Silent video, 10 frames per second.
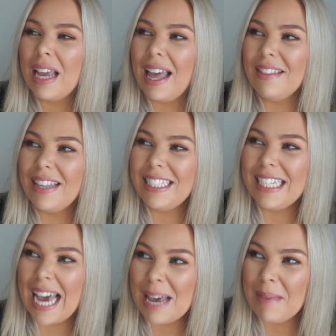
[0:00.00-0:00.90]
And then she
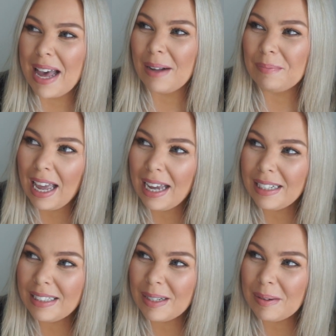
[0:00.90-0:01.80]
came out,
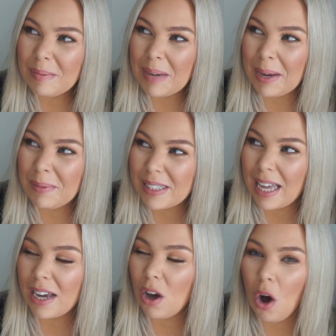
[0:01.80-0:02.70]
and he was
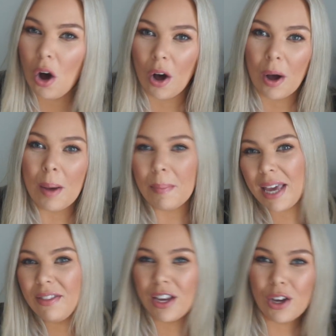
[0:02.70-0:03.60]
like, oh,
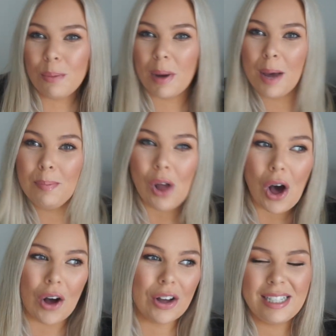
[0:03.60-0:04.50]
Pete, they're going to buy a
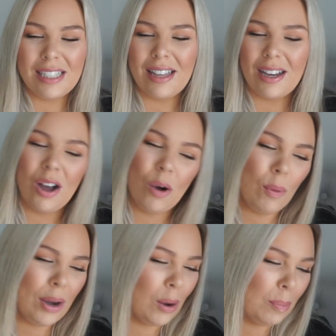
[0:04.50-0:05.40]
block. Dean's like,
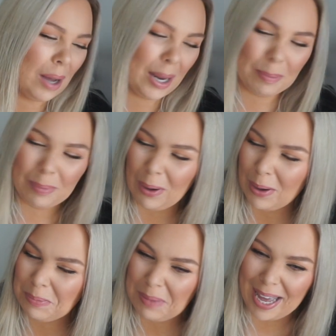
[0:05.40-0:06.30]
we're not buying a
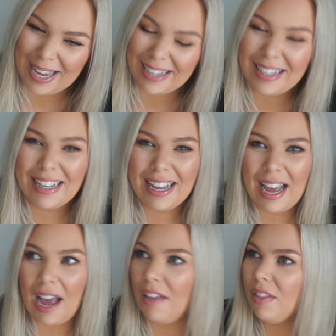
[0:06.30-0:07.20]
block, mate.
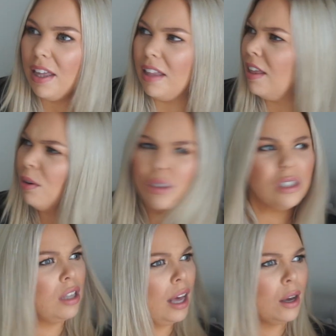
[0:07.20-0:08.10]
And they were
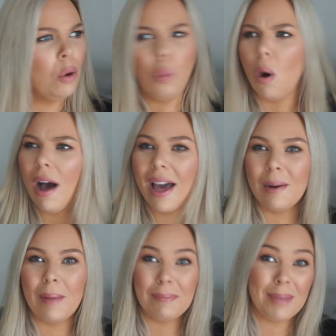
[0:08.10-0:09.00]
just like, what? And
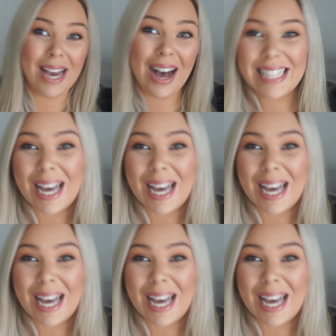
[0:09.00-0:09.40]
I'm like, because